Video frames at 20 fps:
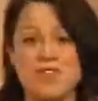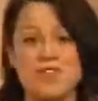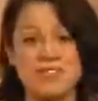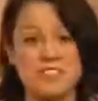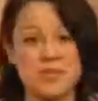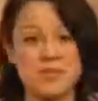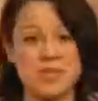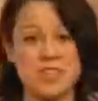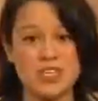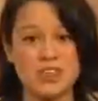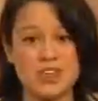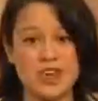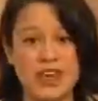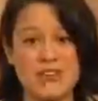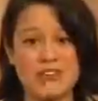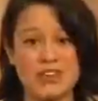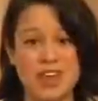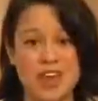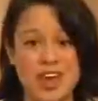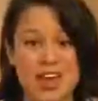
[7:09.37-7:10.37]
If it's something you
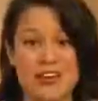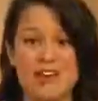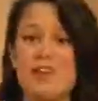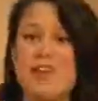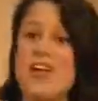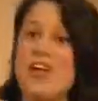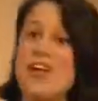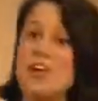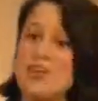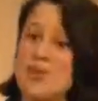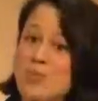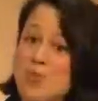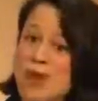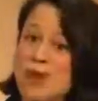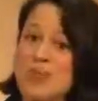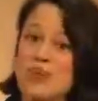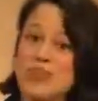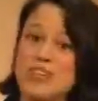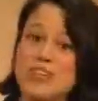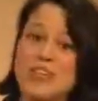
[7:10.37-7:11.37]
have to have, you
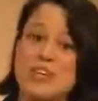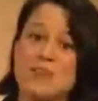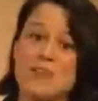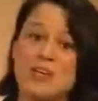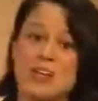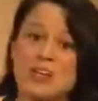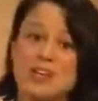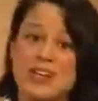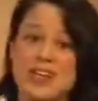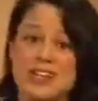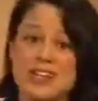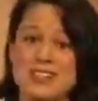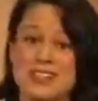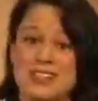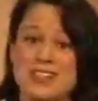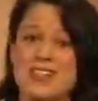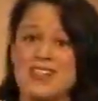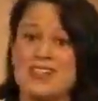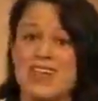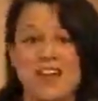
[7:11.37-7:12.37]
might want to think about the
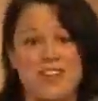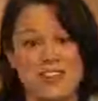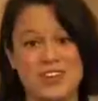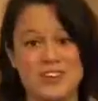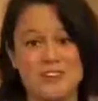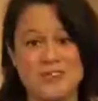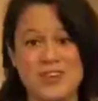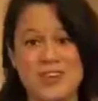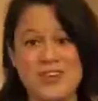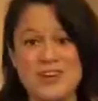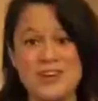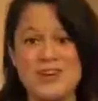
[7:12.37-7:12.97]
Nexus 7.